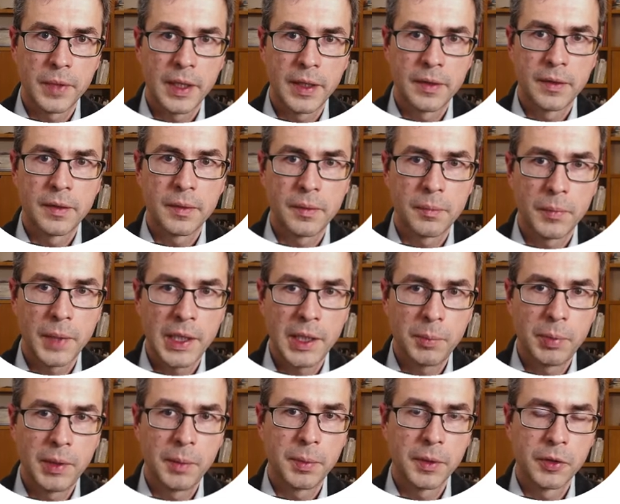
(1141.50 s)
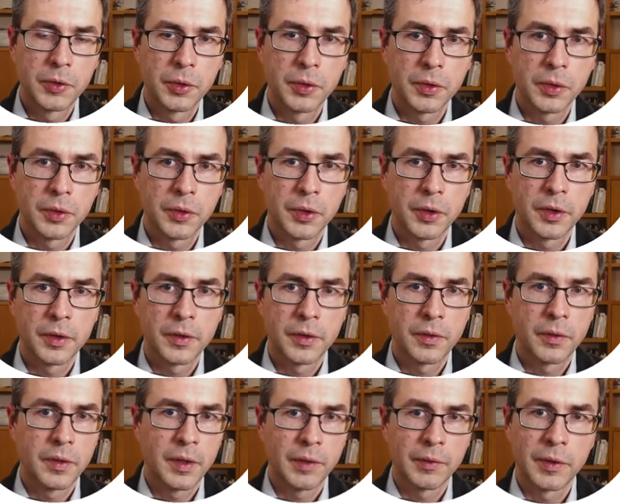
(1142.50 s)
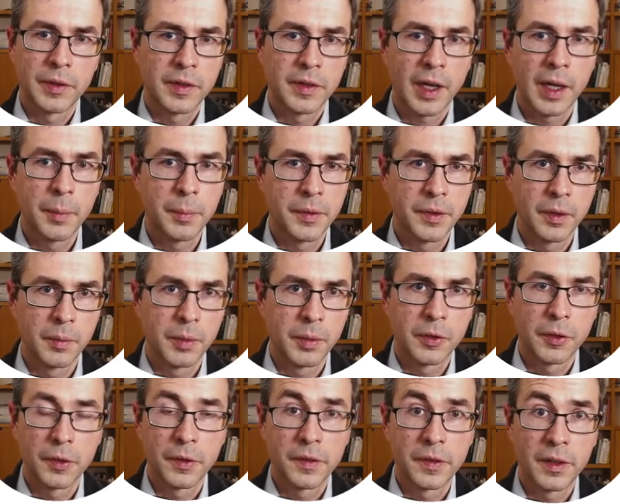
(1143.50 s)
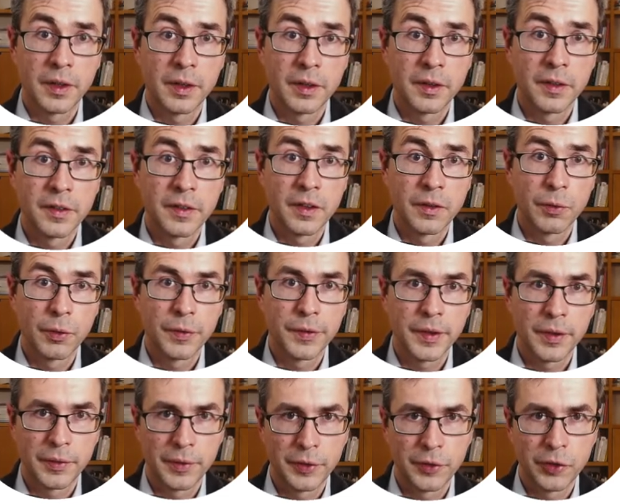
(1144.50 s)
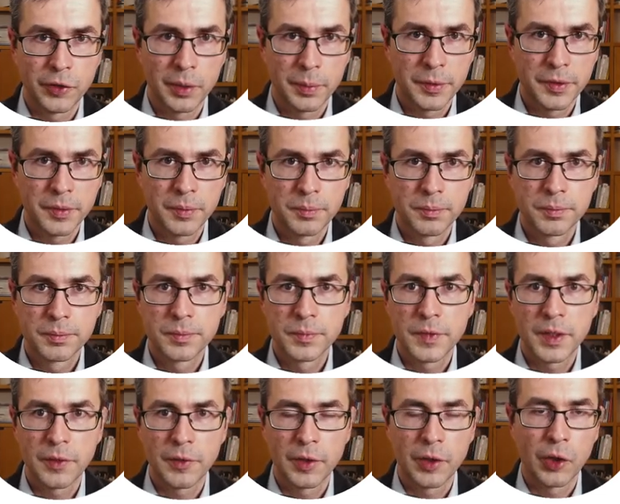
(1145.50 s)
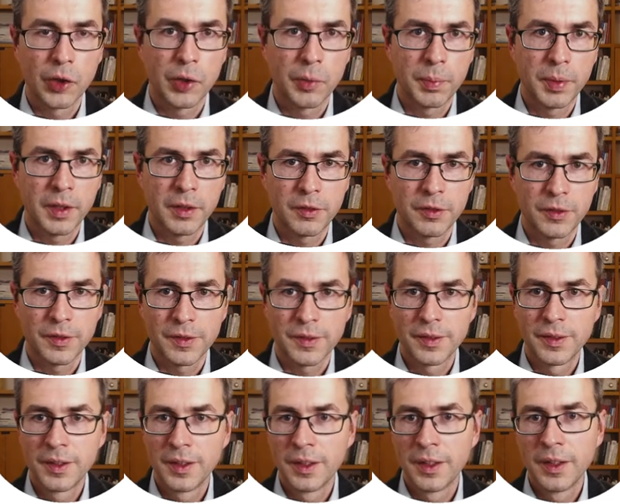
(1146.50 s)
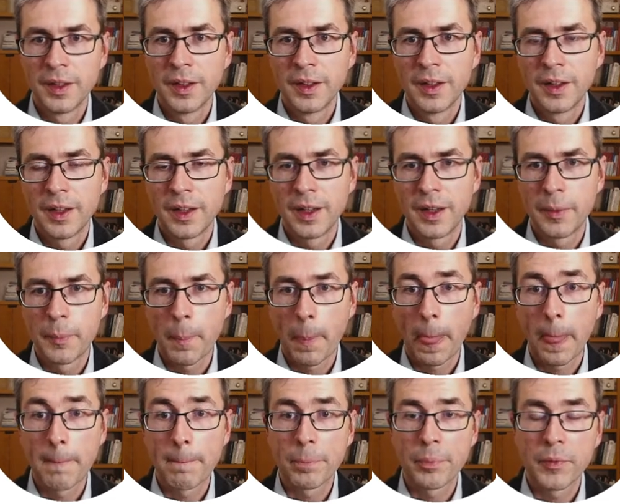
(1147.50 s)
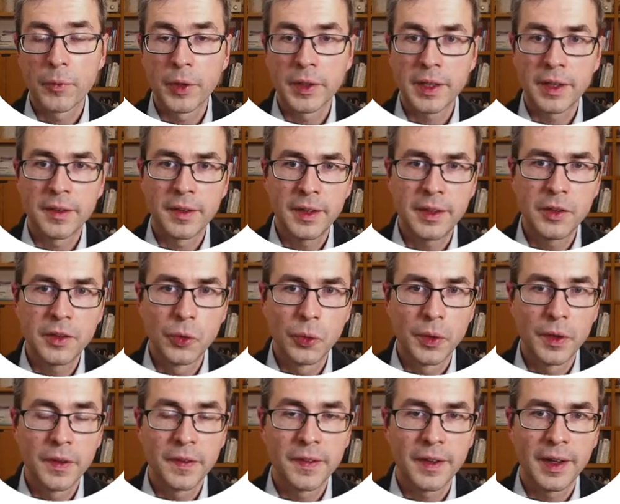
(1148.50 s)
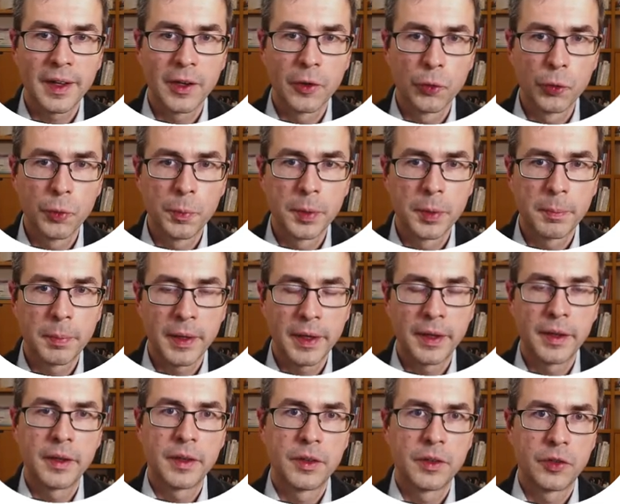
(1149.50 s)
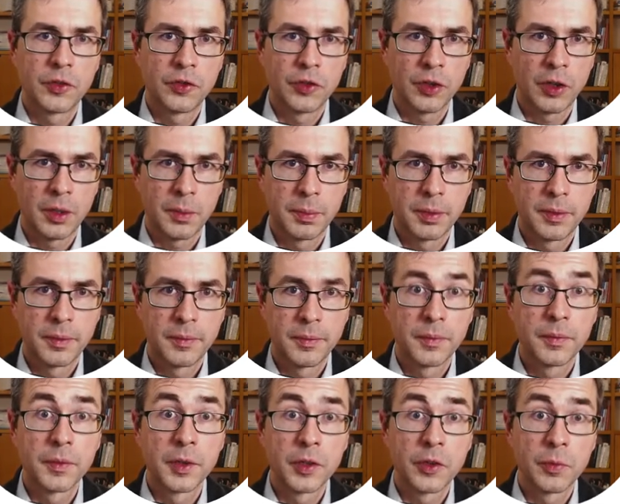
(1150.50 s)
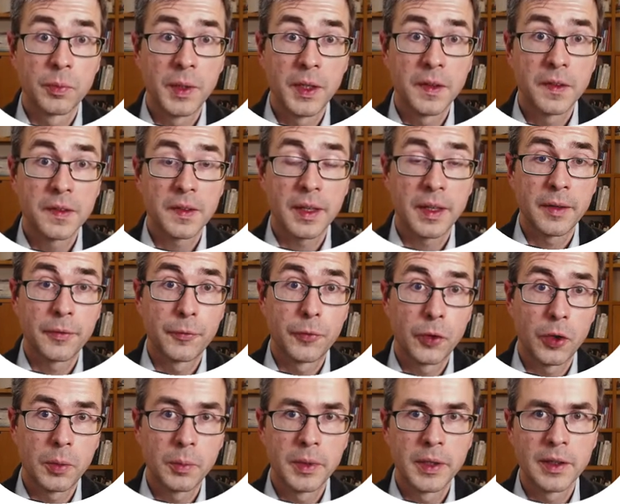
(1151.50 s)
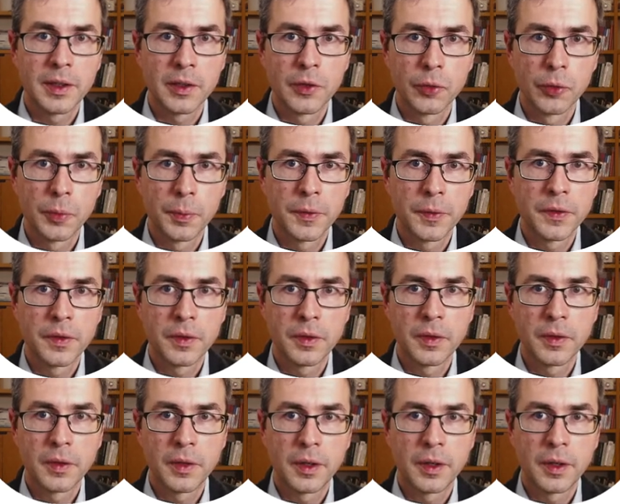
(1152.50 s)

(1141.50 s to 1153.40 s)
And many people could occur several times here because they are listed with several jobs, several occupations. What I then do is I group by job, which means I form little groups.